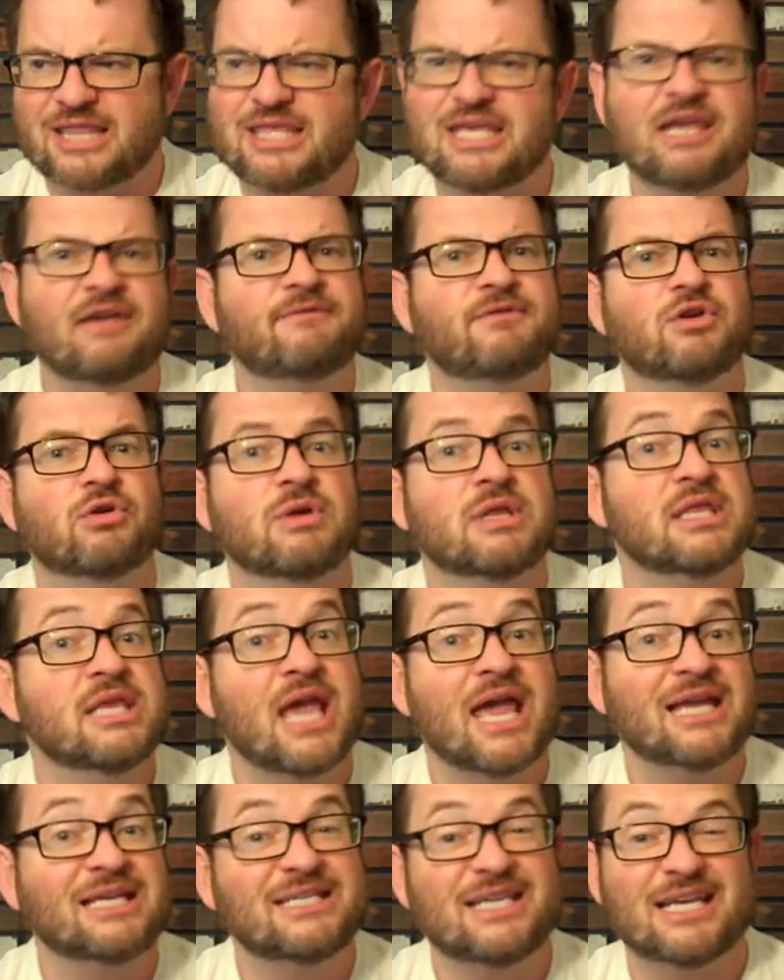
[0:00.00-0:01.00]
I think if you're in
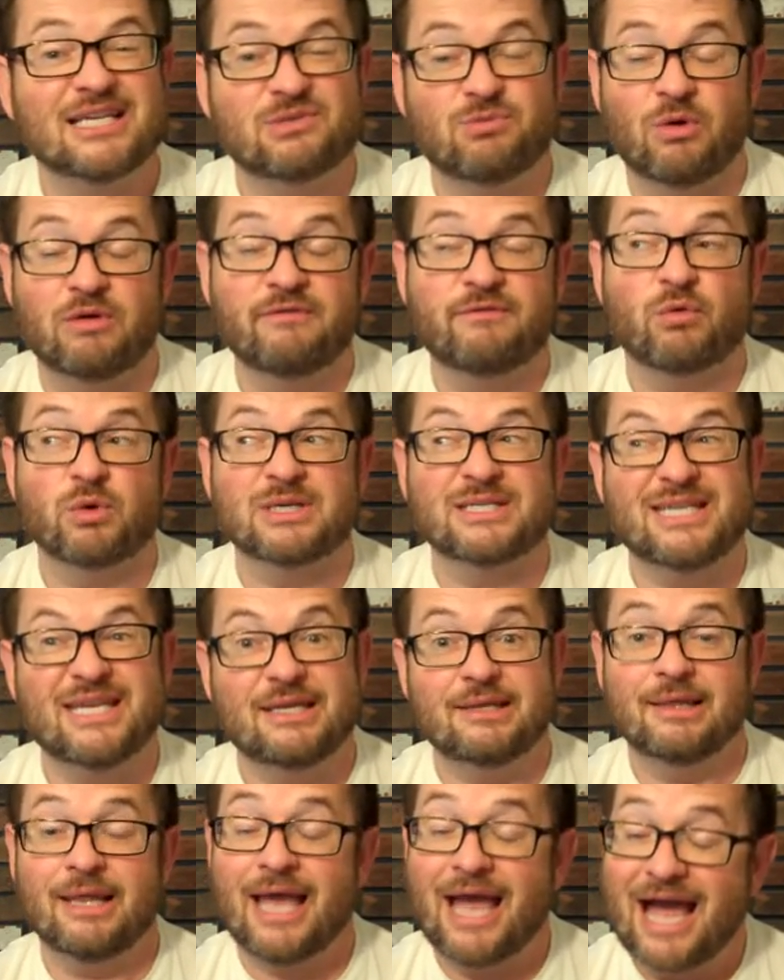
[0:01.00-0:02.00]
the ATS
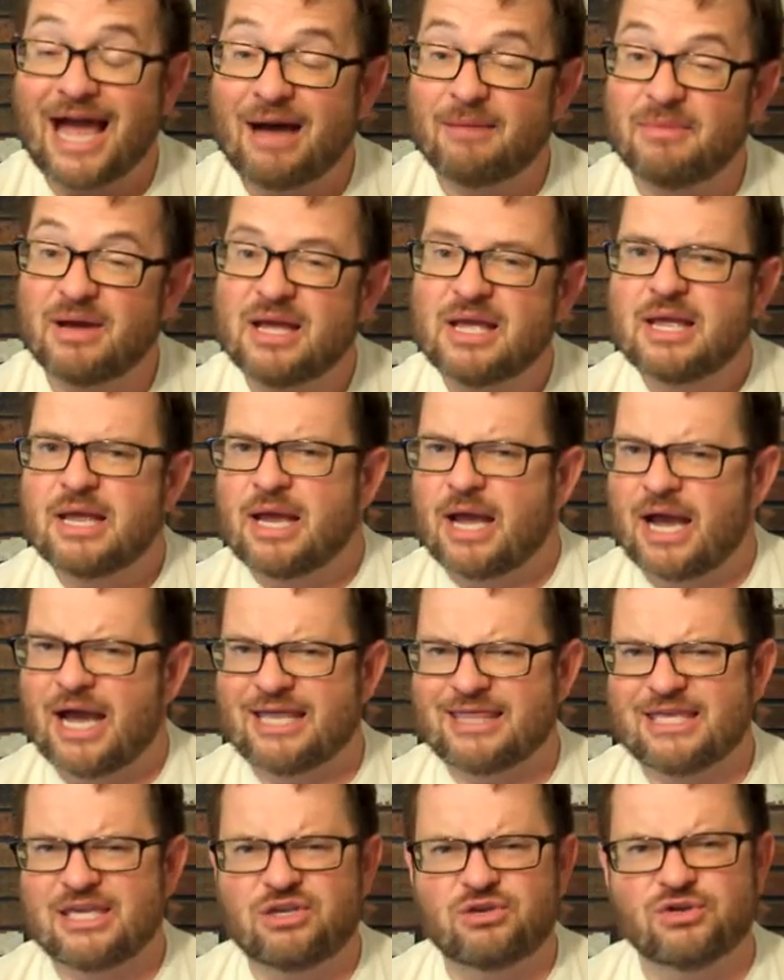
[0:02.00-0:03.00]
114 lab,
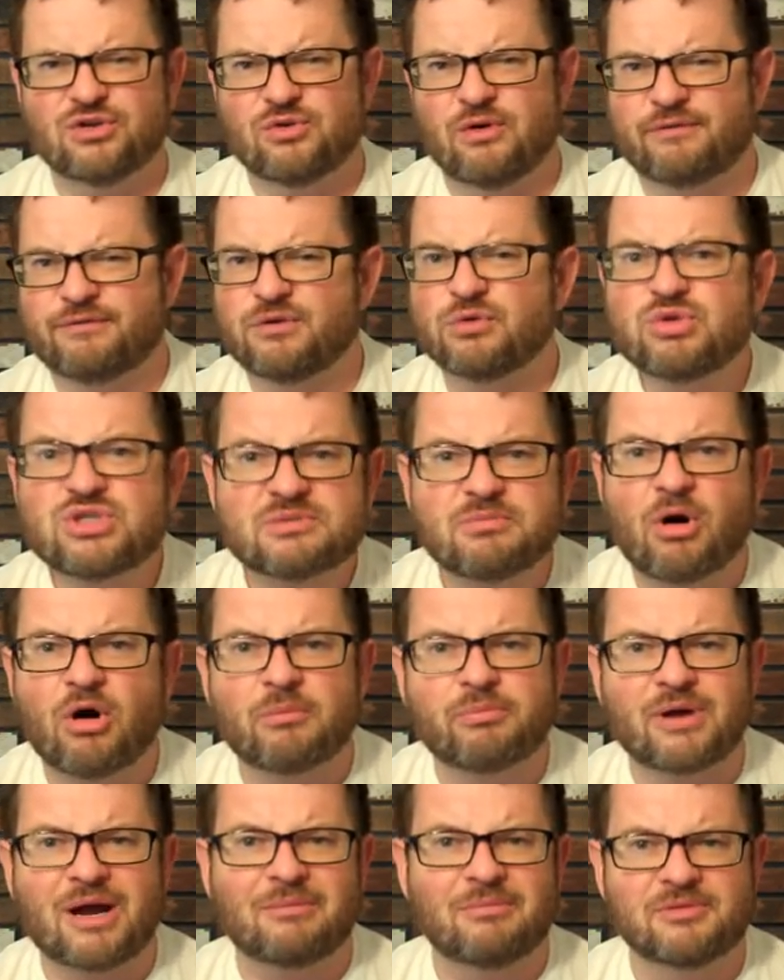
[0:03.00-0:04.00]
I think you do a few
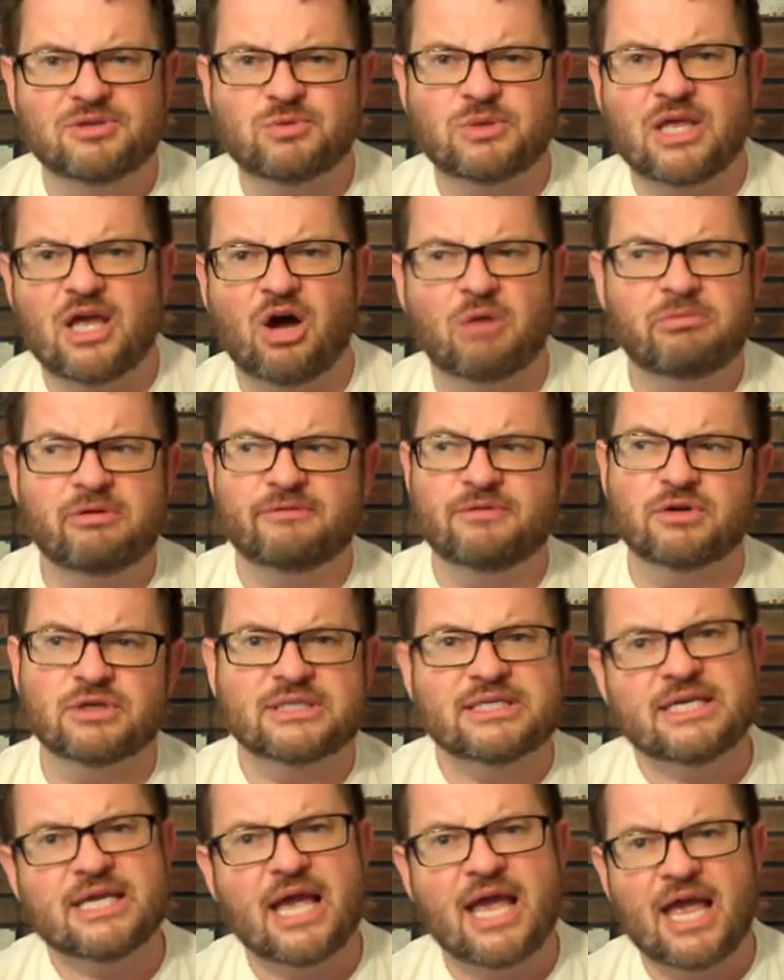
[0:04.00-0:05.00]
small problems with the help of your
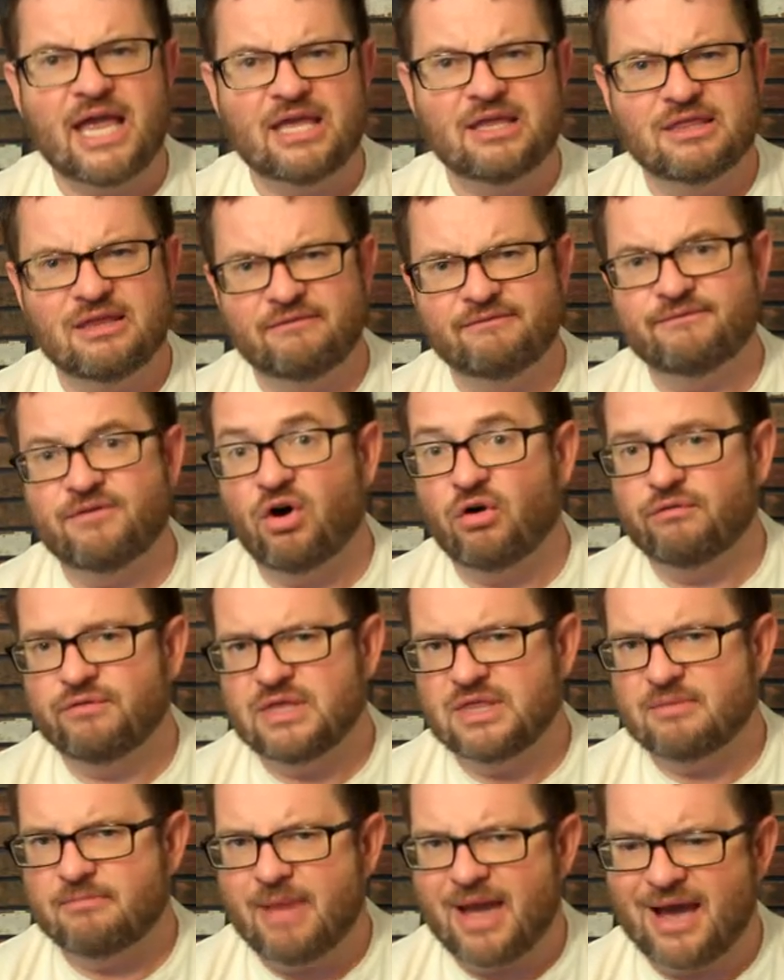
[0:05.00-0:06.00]
TA
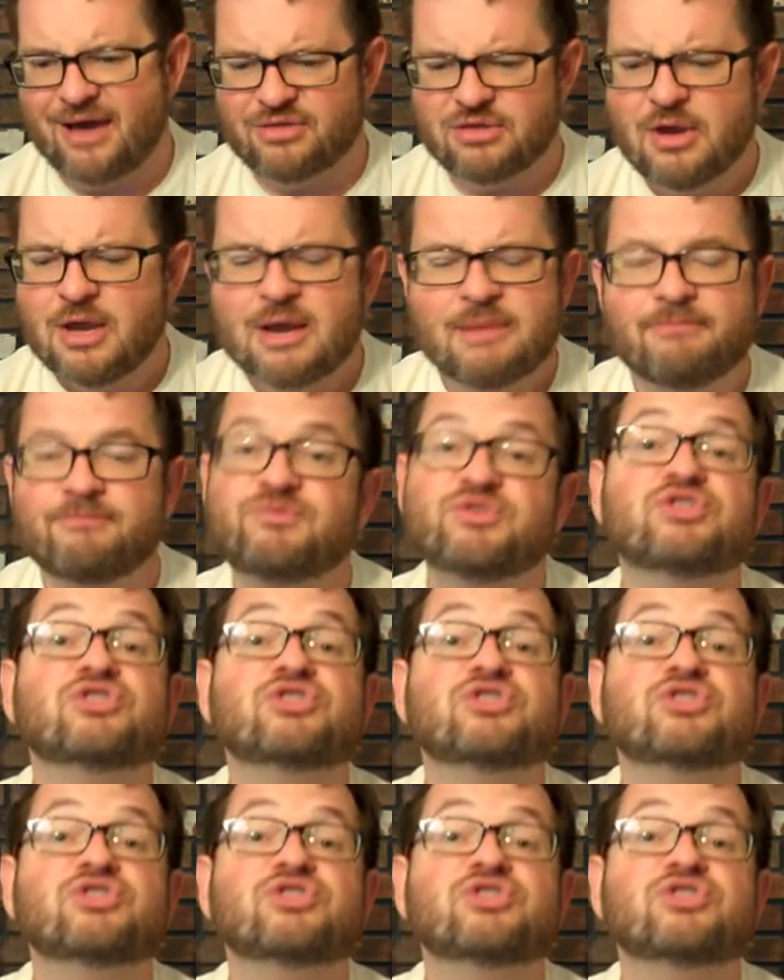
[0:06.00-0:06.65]
involving the math.